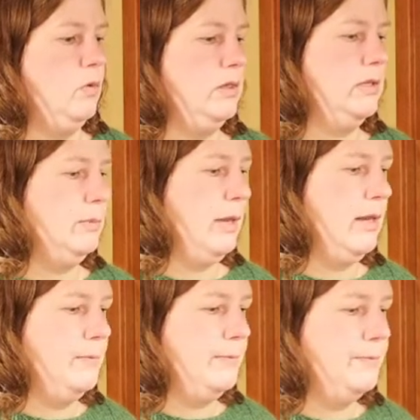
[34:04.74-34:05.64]
with this
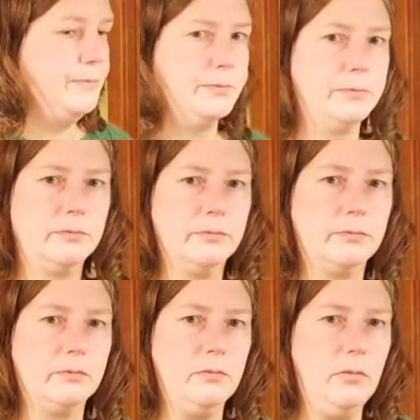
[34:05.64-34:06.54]
pen.
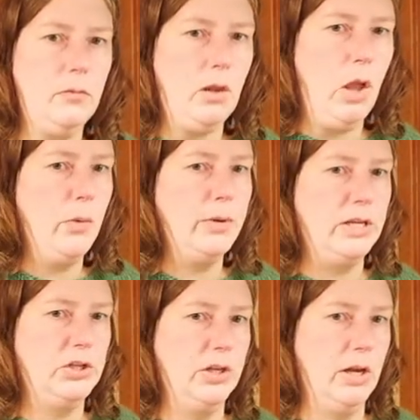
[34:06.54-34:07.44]

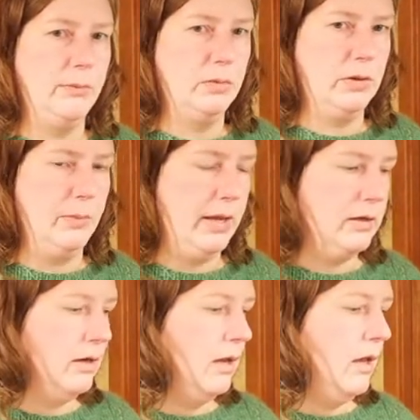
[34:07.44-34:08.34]
Hobonichi comes with a
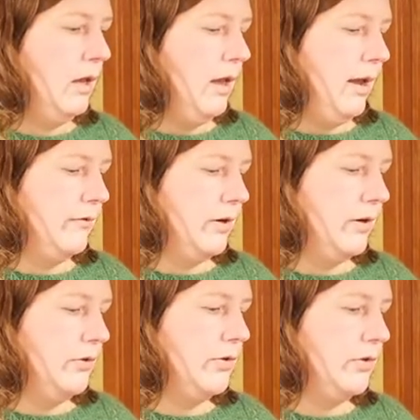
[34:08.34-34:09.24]
pen every
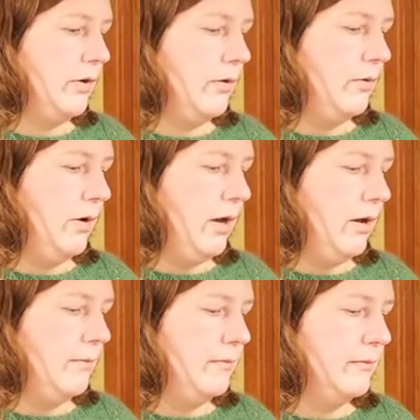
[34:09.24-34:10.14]
year, so
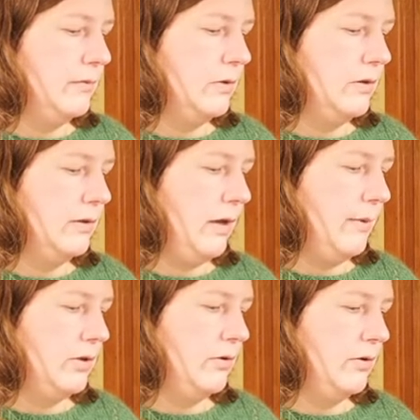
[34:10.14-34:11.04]
so this got
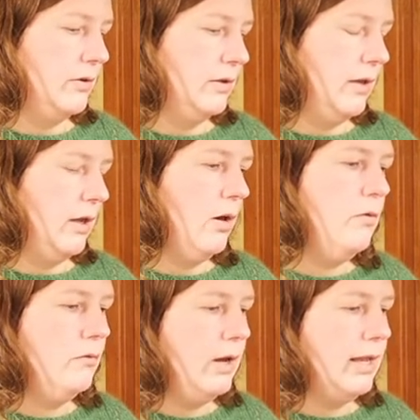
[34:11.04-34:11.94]
me turned on to like,
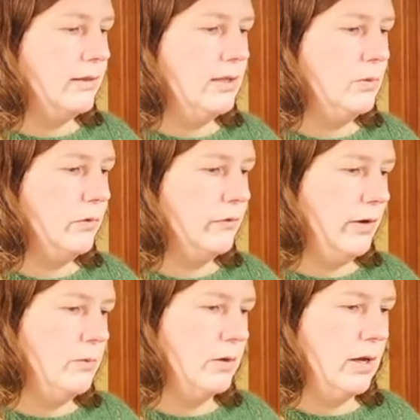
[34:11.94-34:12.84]
oh right, these were
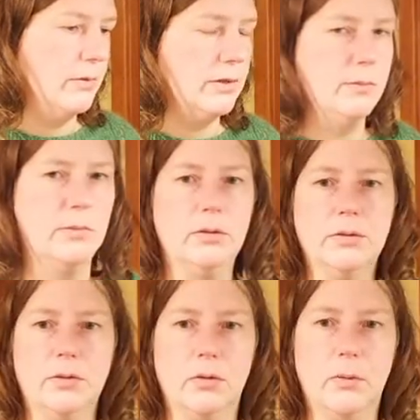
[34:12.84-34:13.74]
fun when I was in middle
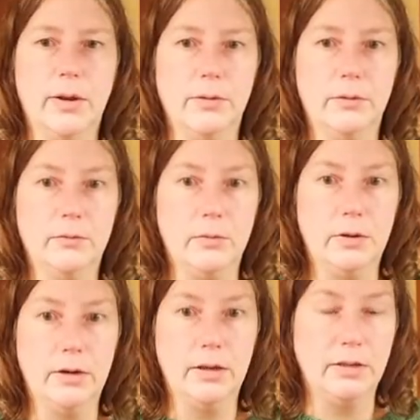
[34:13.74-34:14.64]
school. Why
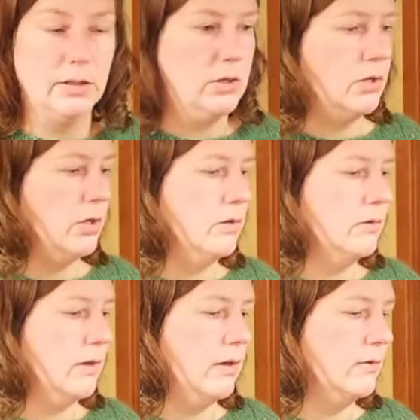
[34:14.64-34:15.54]
don't I continue to
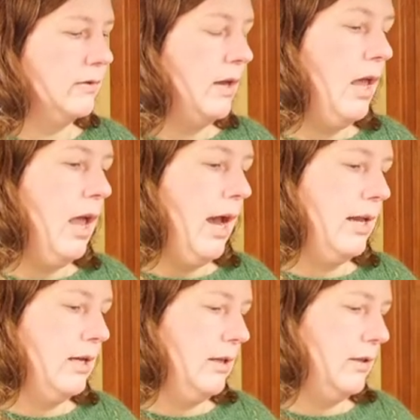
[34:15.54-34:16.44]
use this?
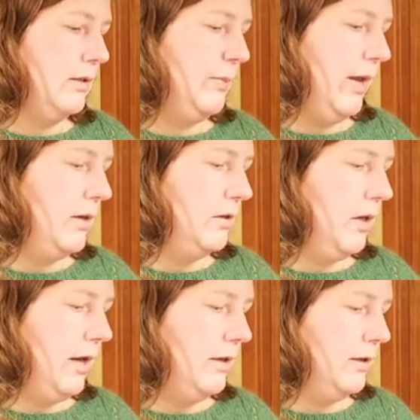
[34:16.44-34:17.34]
And I like this pen a
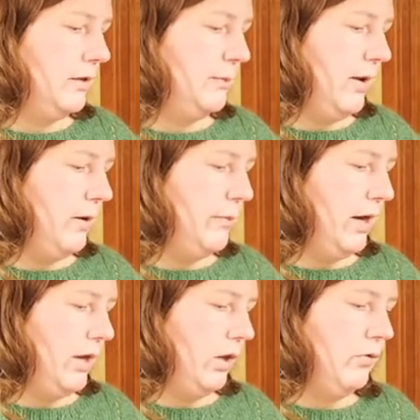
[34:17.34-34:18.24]
lot. It's made
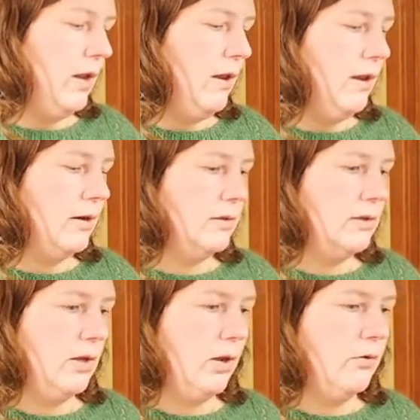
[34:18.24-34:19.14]
by Uni, and
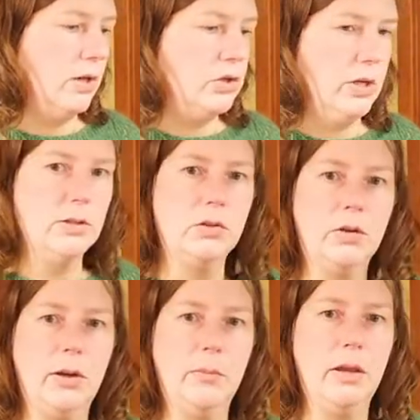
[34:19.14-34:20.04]
it's a Uni
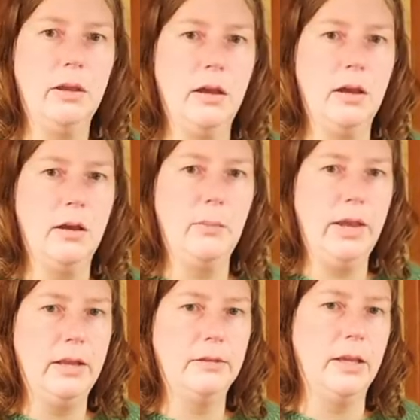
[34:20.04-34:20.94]
Jetstream
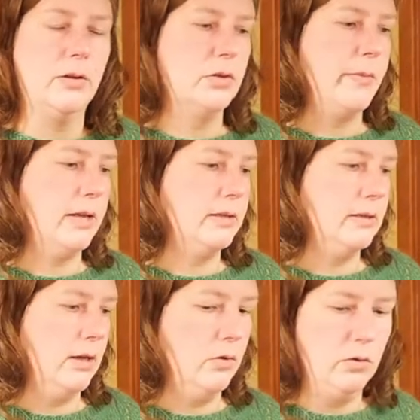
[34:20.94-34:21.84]
pen. They also make
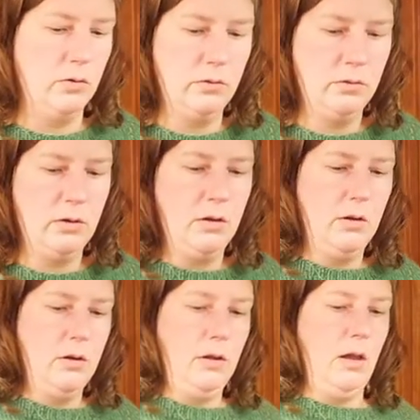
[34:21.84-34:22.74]
single
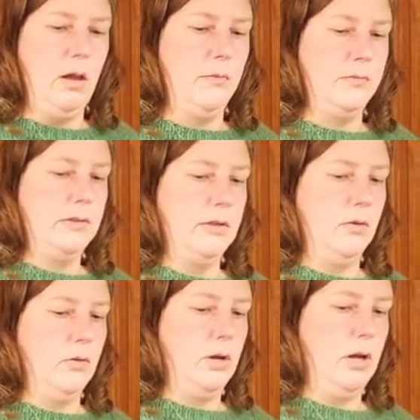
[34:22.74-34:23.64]

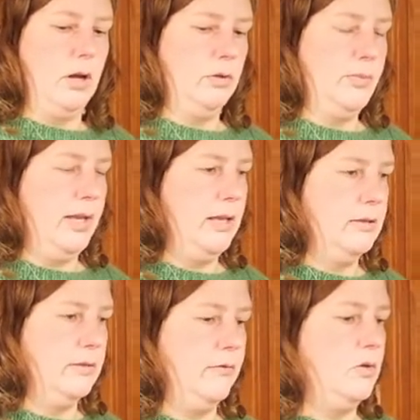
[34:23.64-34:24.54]
color
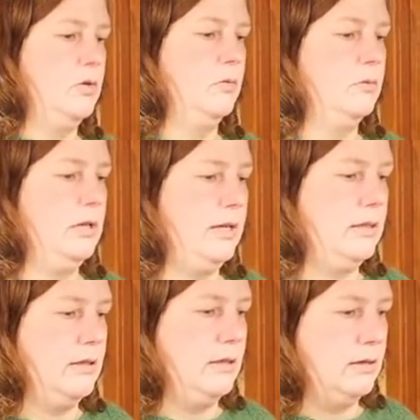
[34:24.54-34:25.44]
pens if you don't like
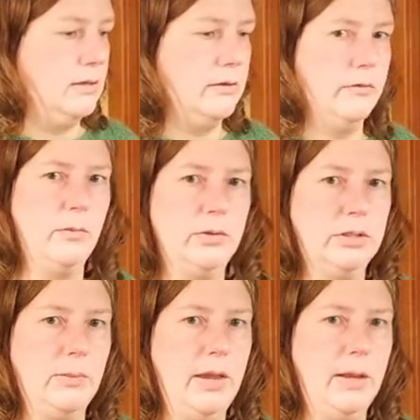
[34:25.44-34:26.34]
the thickness of a
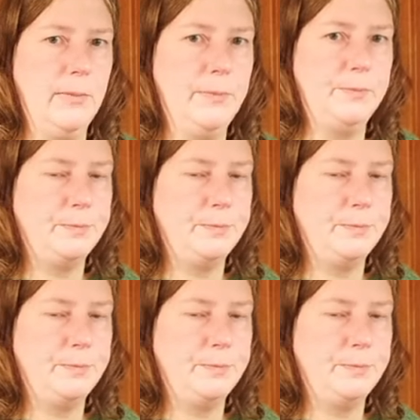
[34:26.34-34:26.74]
multi pen,